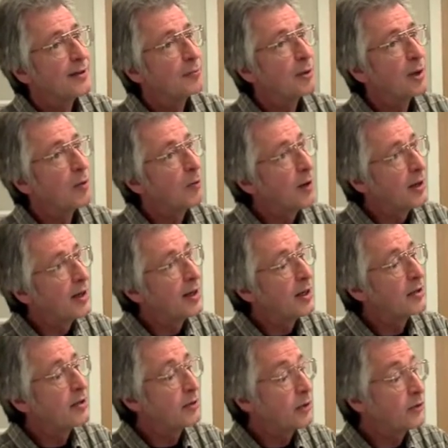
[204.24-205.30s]

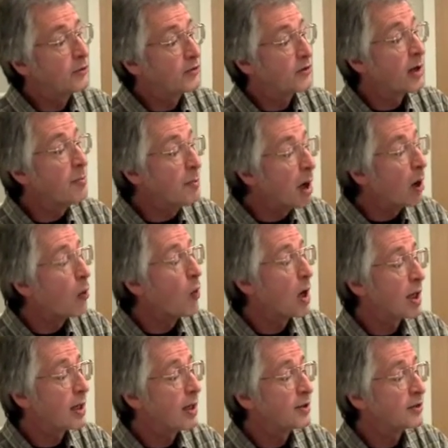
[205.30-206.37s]
Marijuana, some
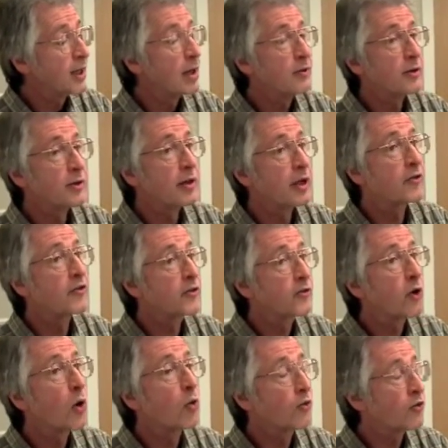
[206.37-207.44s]
marijuana is out there that is
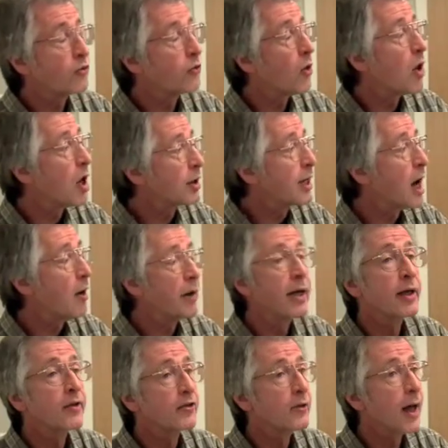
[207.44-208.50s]
so strong now it
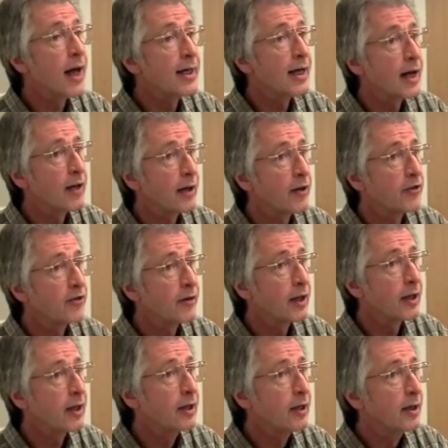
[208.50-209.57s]
is like
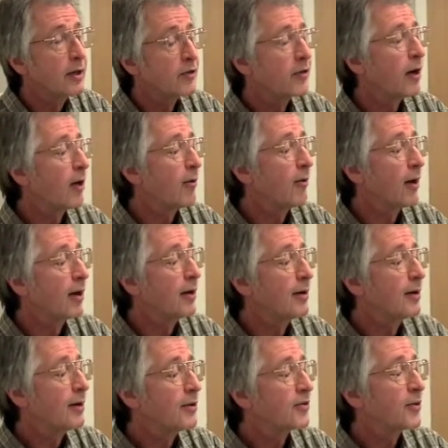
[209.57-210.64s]
LSD.
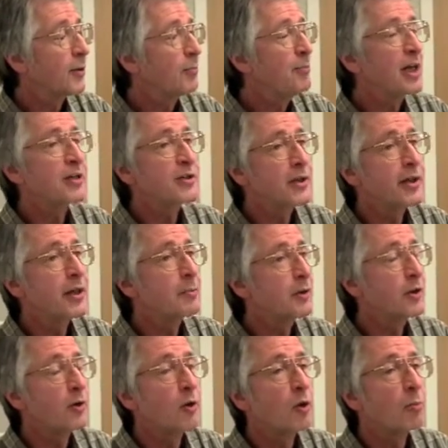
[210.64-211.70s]
So mix it in with
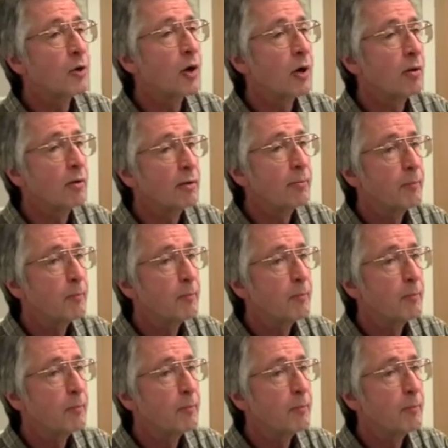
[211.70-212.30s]
your homegrown.